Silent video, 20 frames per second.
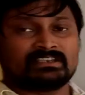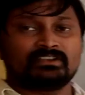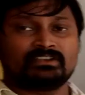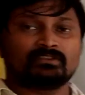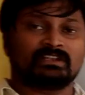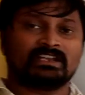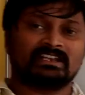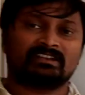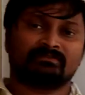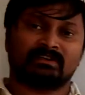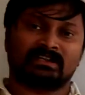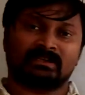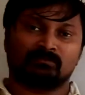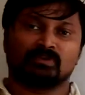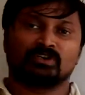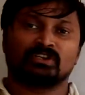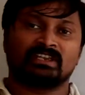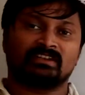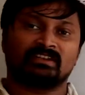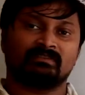one, you get one
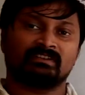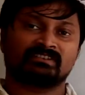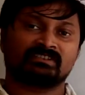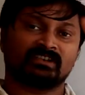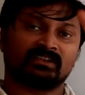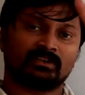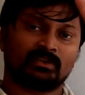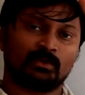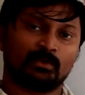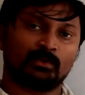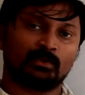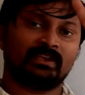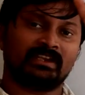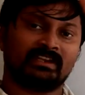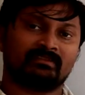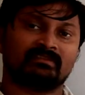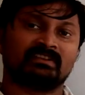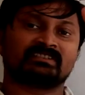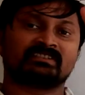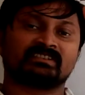more equation. Two
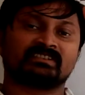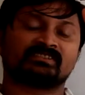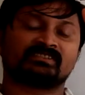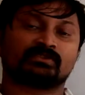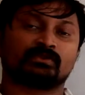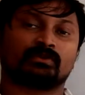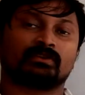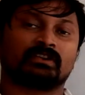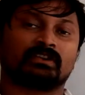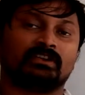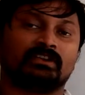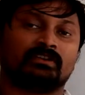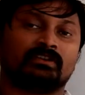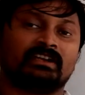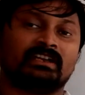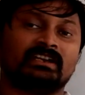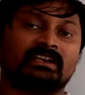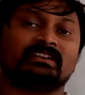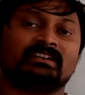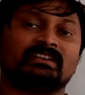equations total you
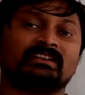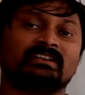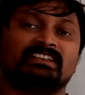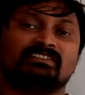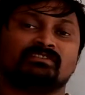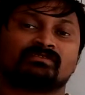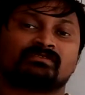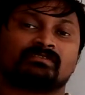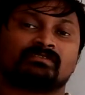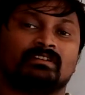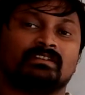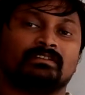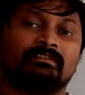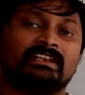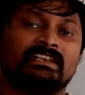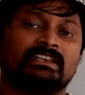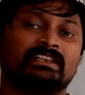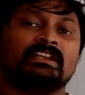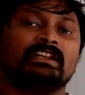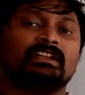get. When you solve
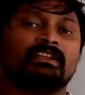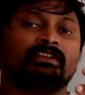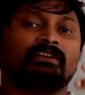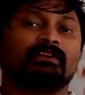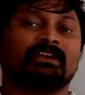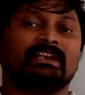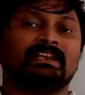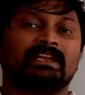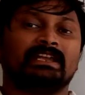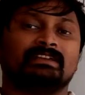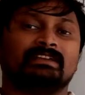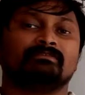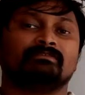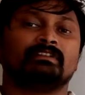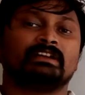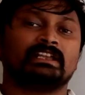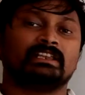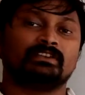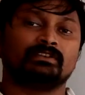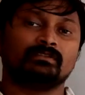it, you get m
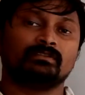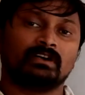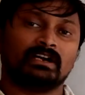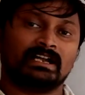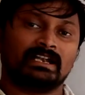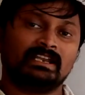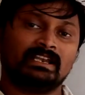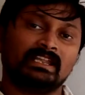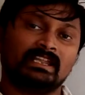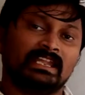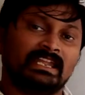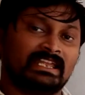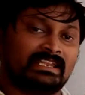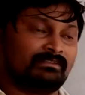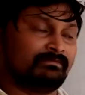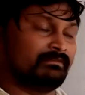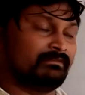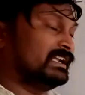value and n